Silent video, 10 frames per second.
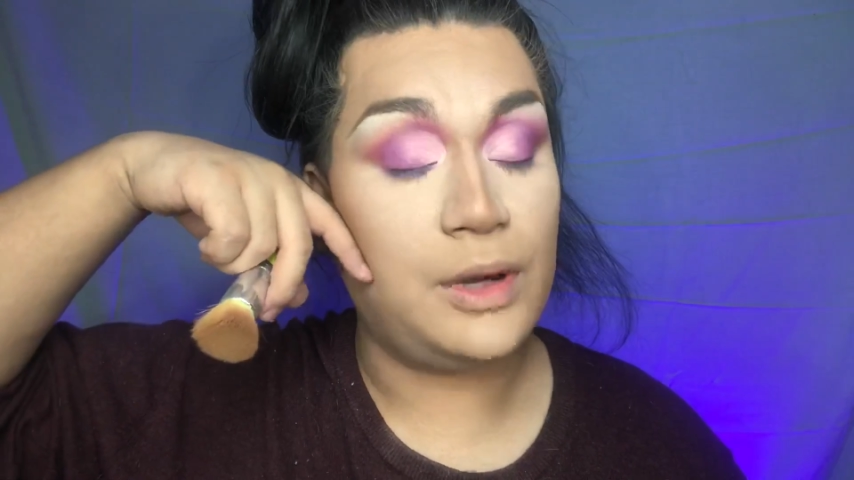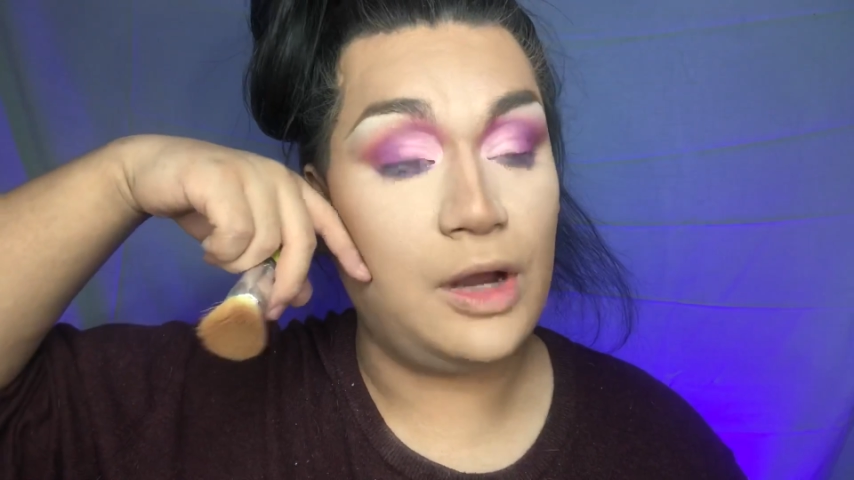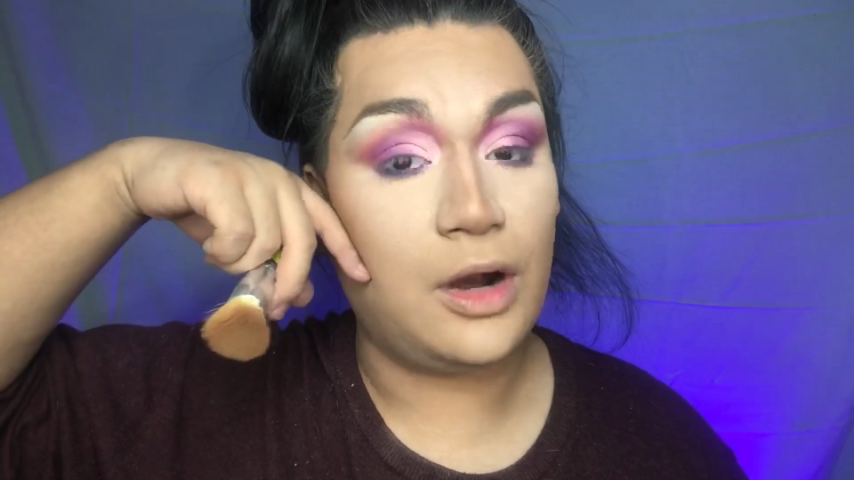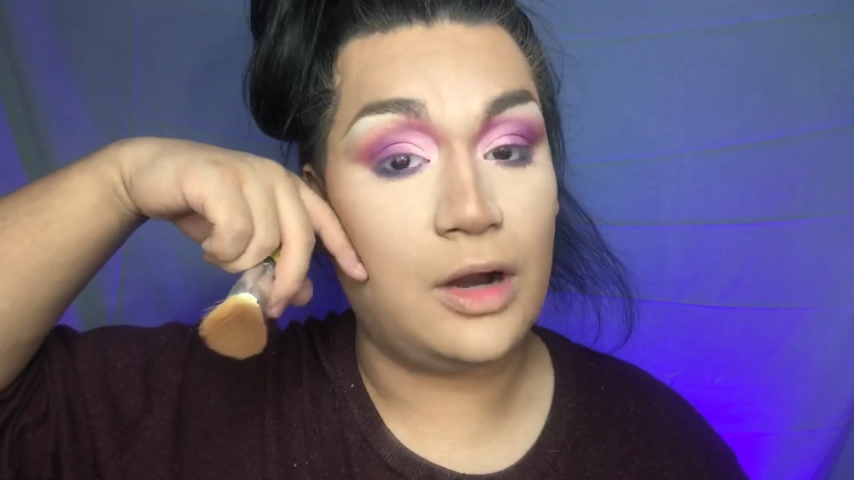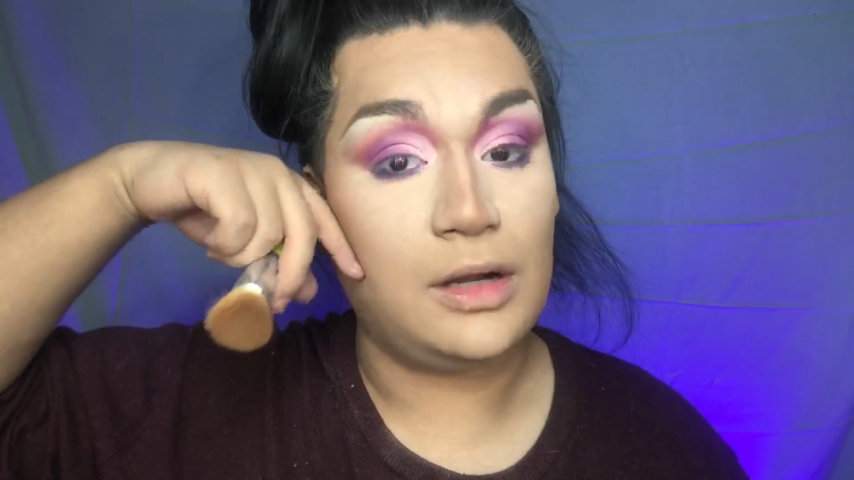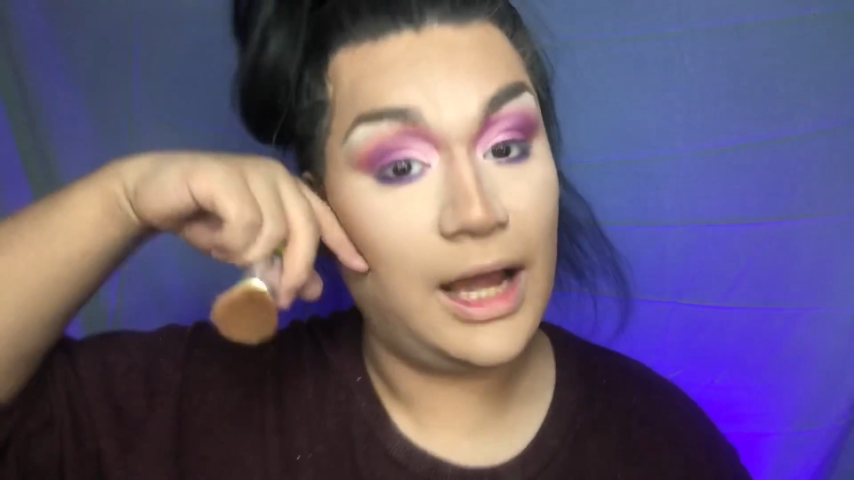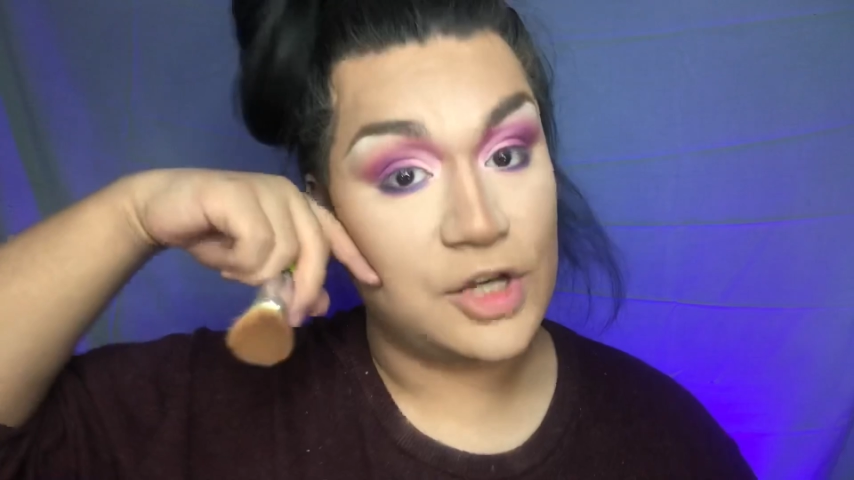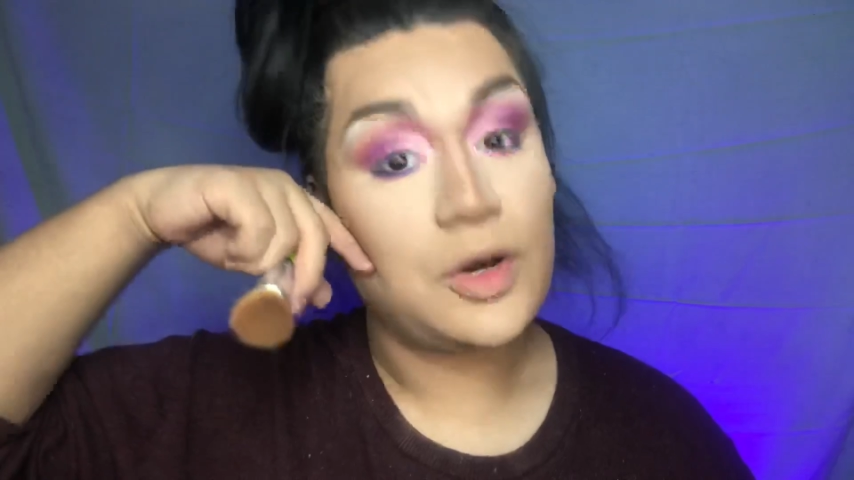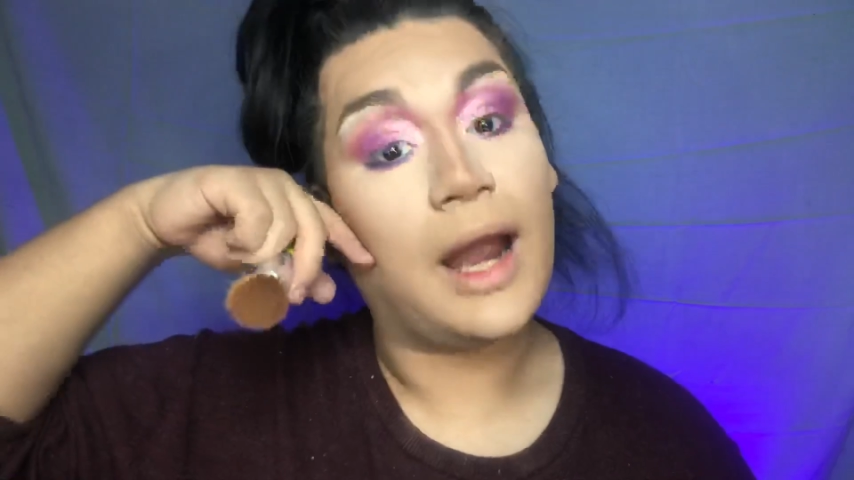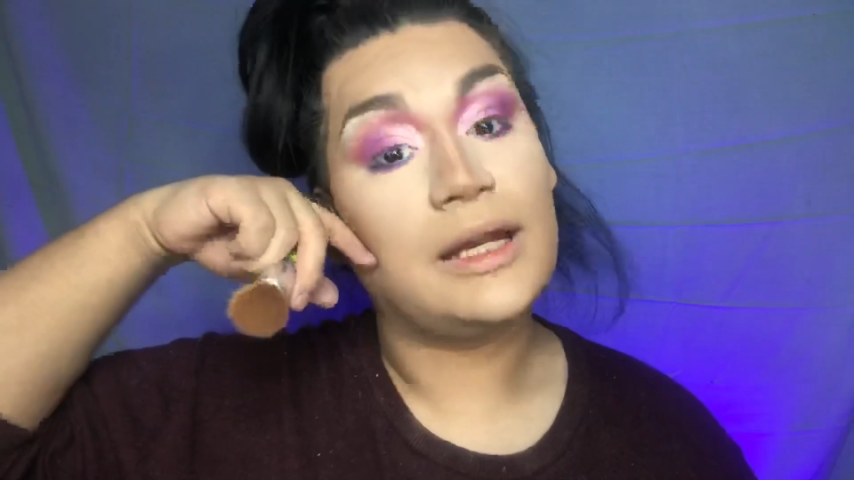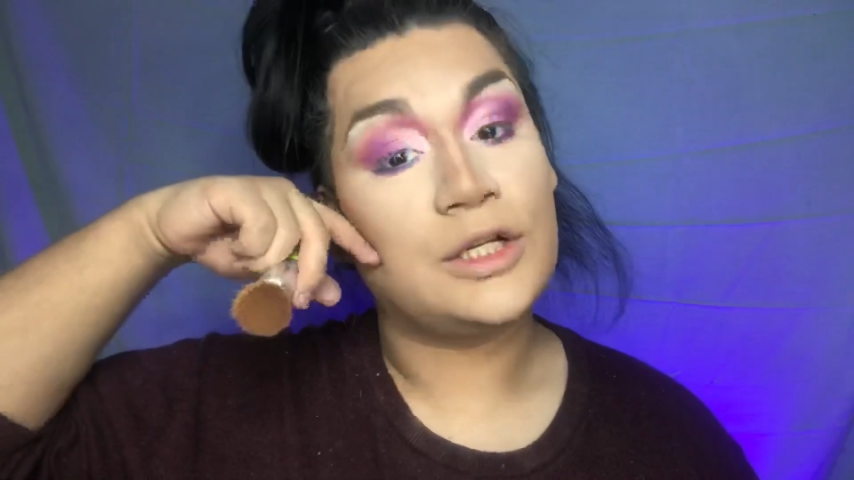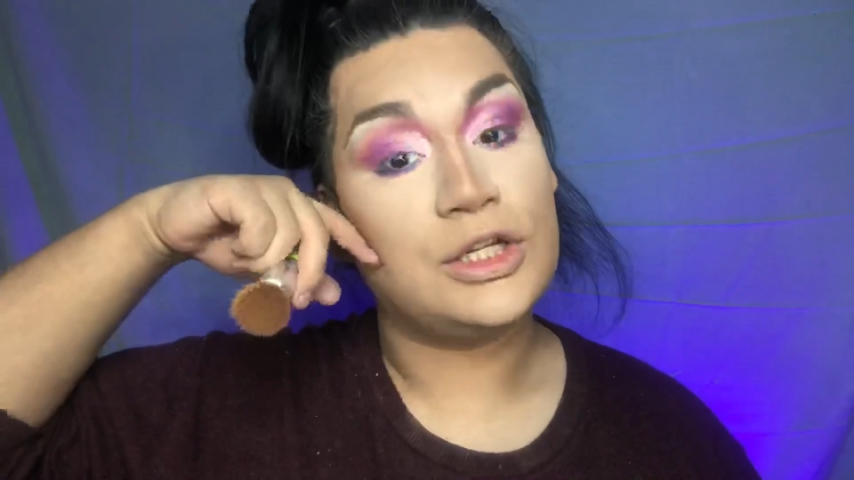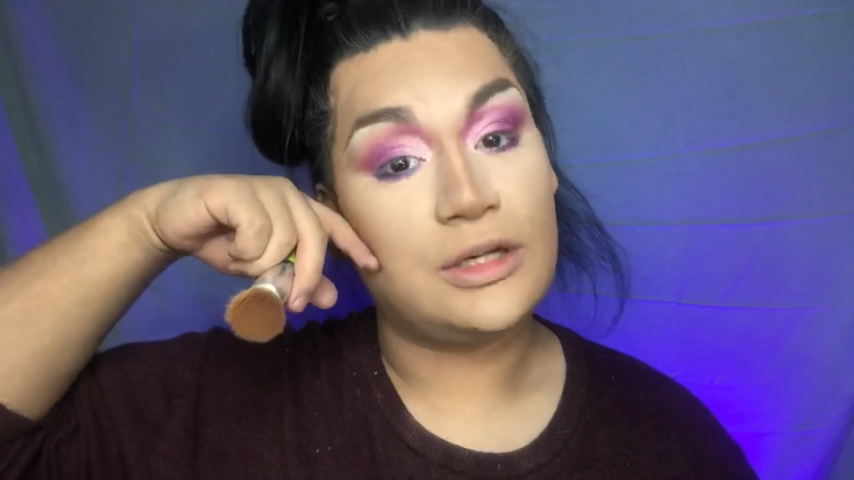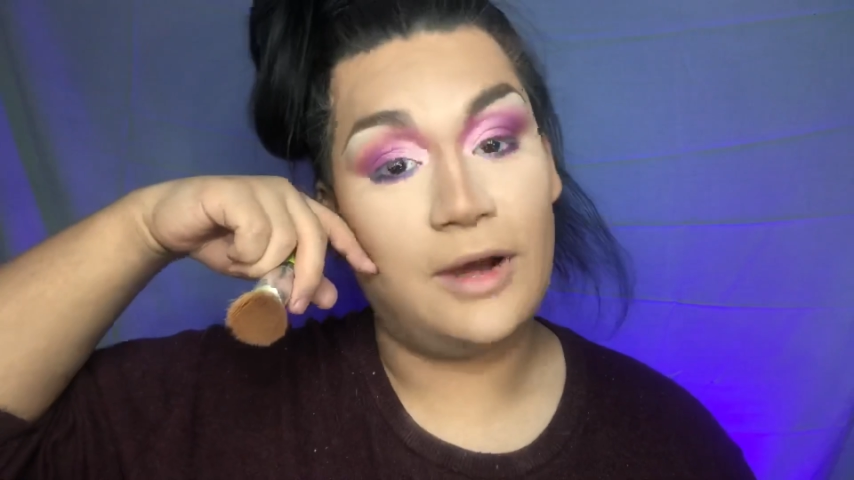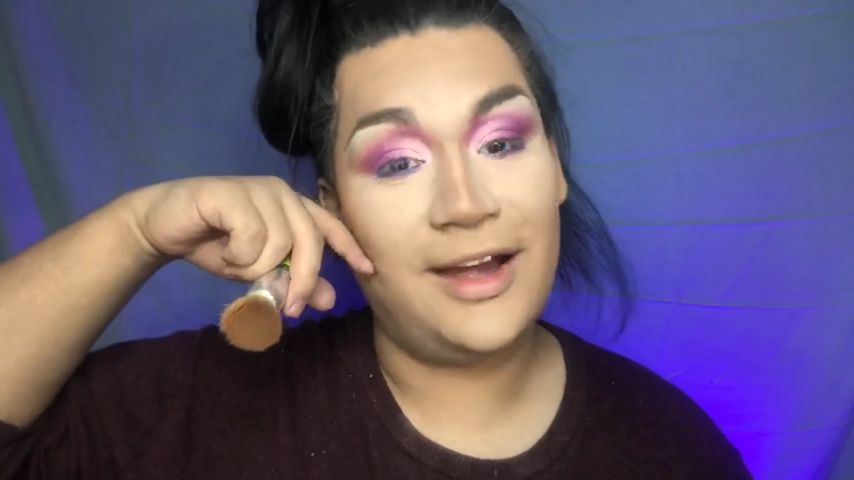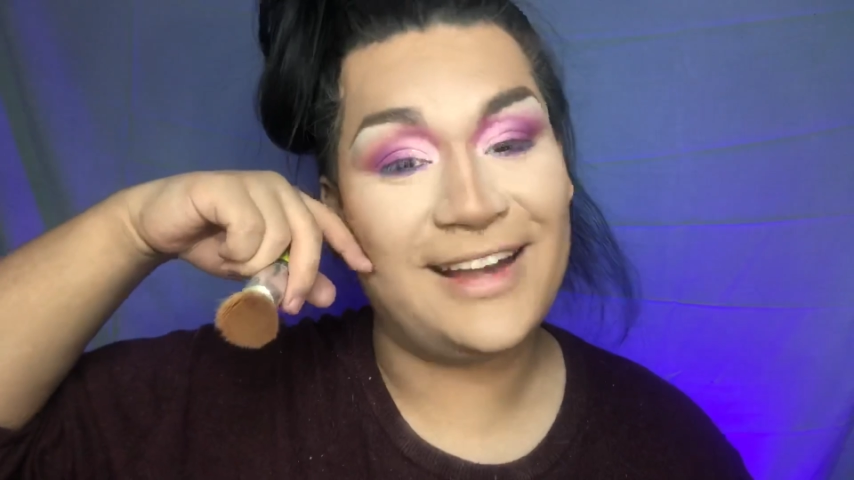we are not trying to do,